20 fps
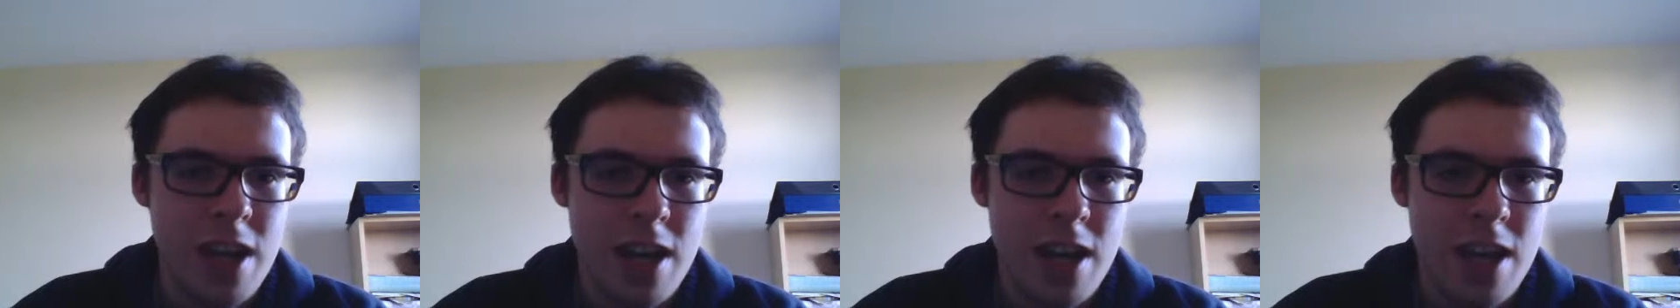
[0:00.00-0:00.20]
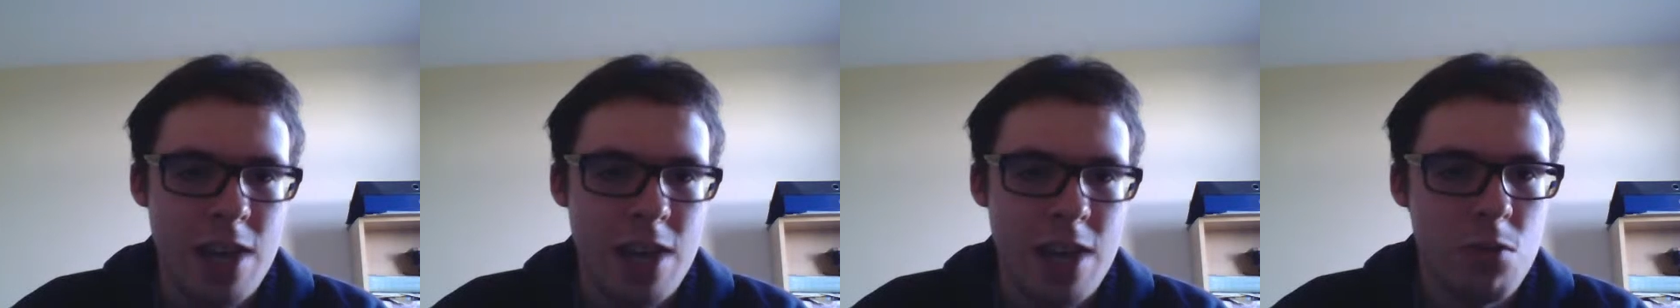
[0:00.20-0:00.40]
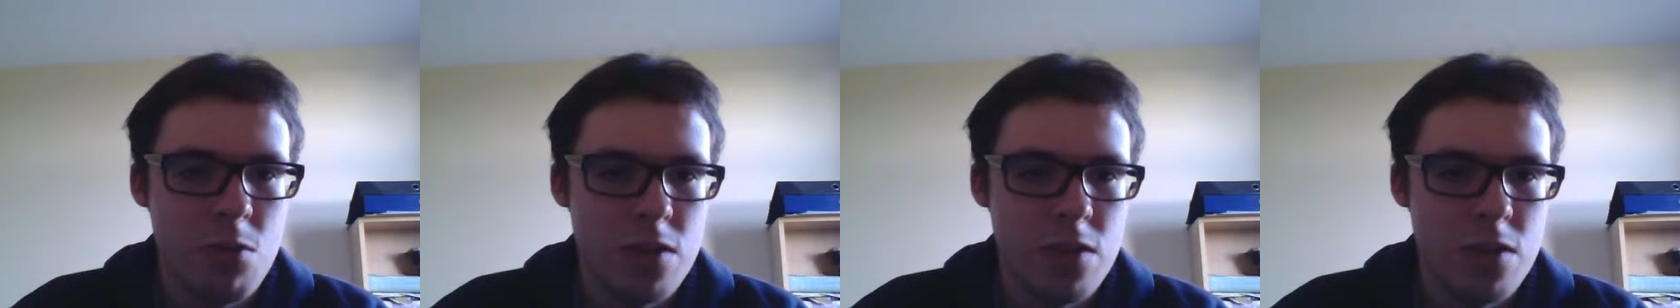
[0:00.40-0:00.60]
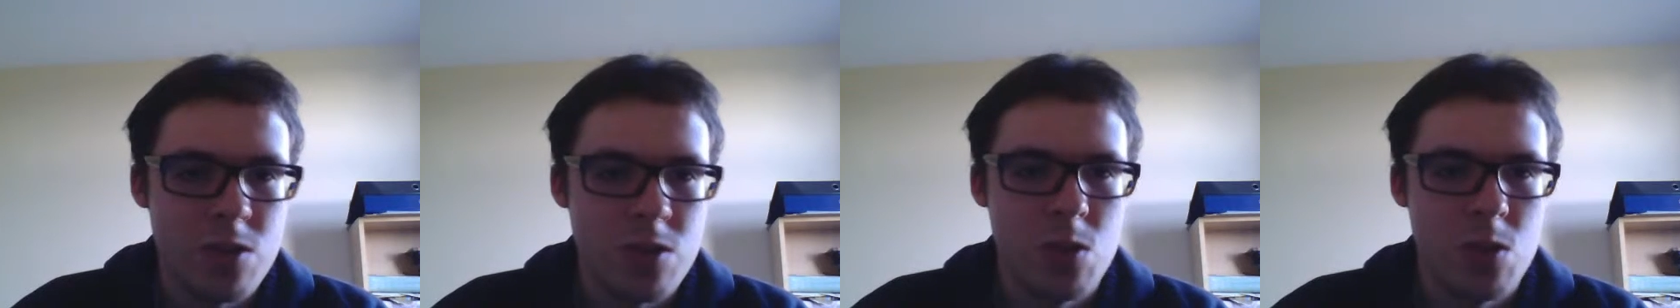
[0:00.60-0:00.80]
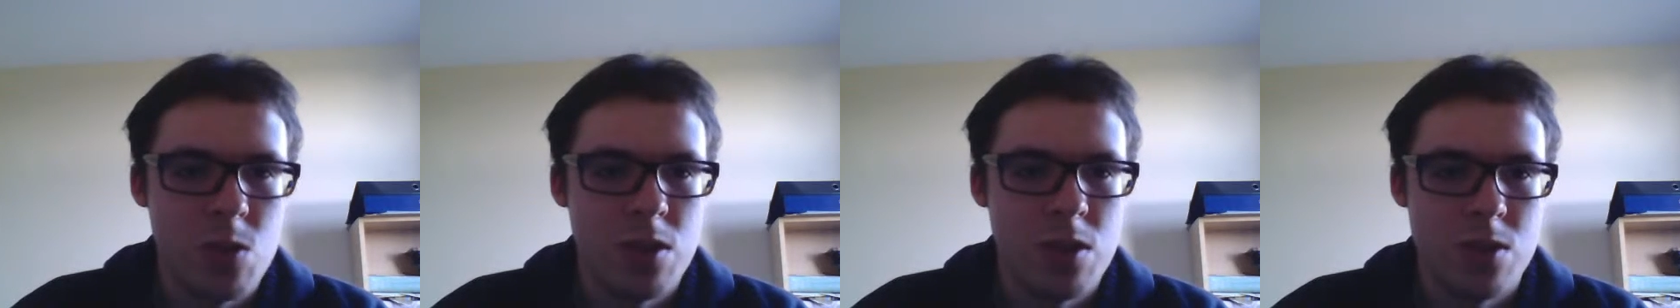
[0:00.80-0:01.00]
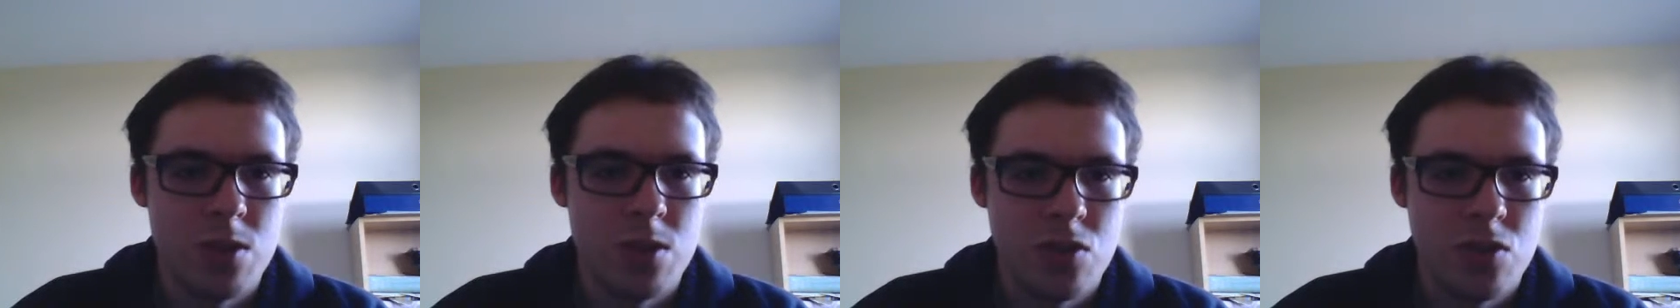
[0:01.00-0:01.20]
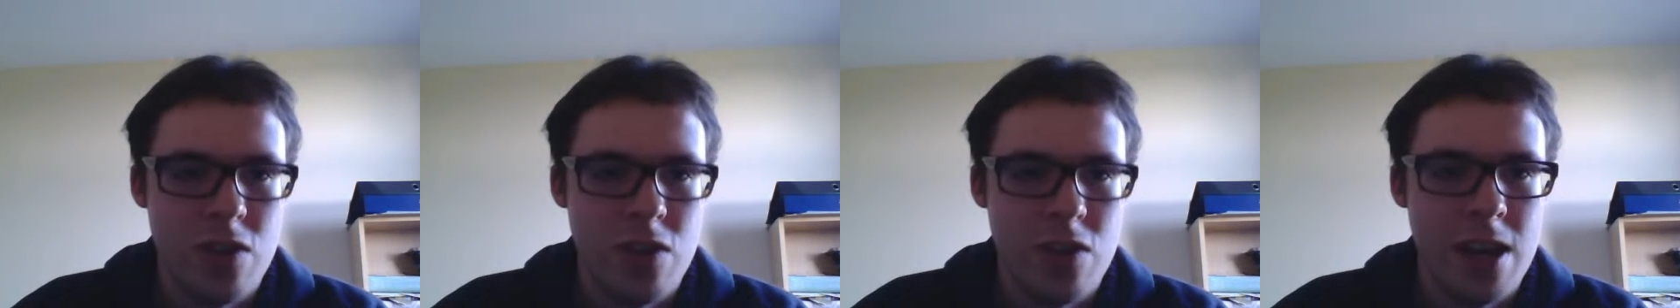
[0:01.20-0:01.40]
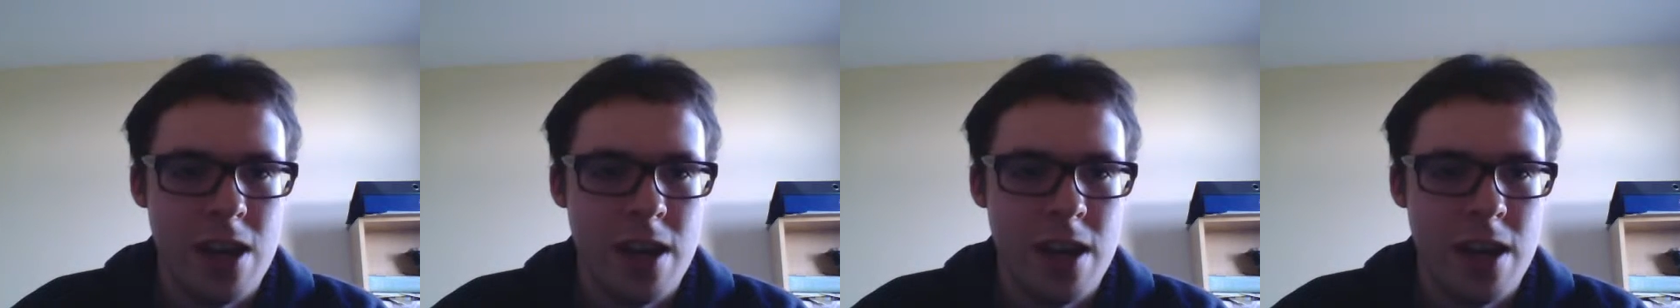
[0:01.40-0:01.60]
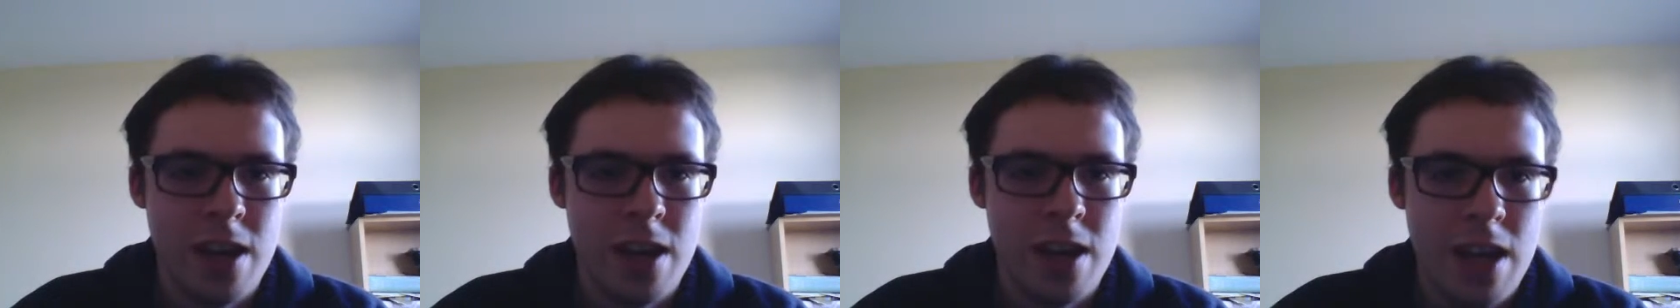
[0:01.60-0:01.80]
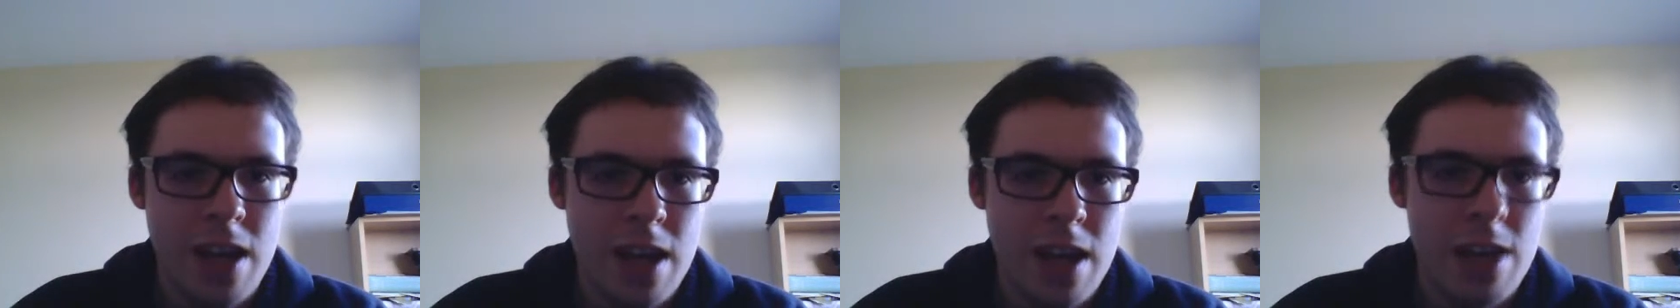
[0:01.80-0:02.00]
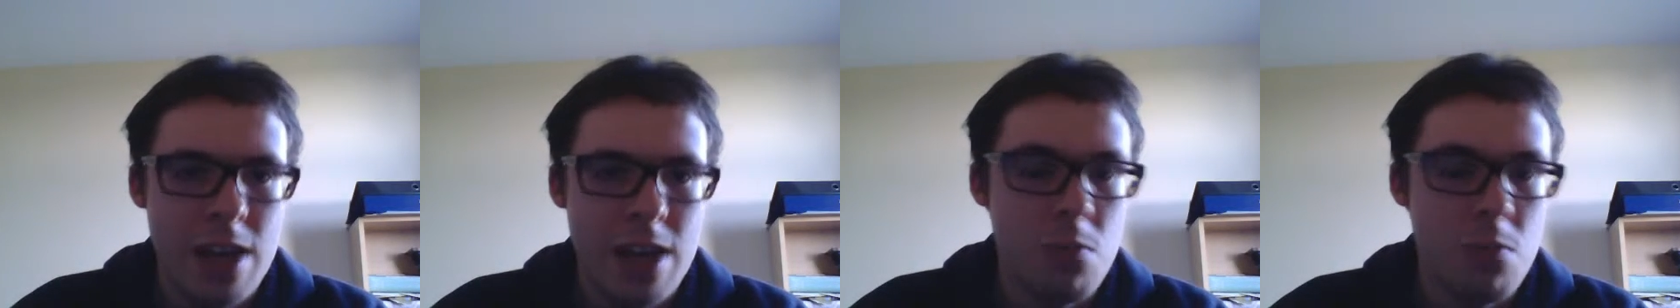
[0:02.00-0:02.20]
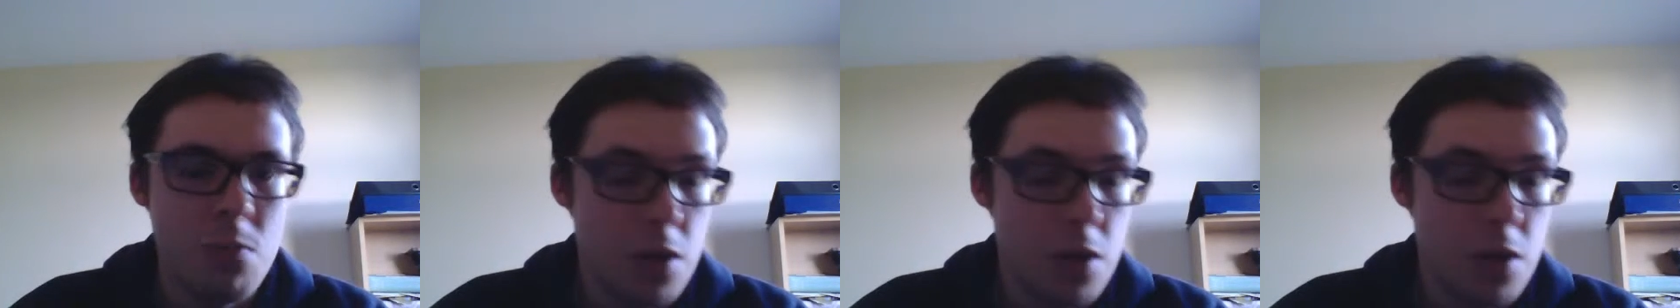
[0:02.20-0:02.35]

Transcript: He would have scored in Australia. He would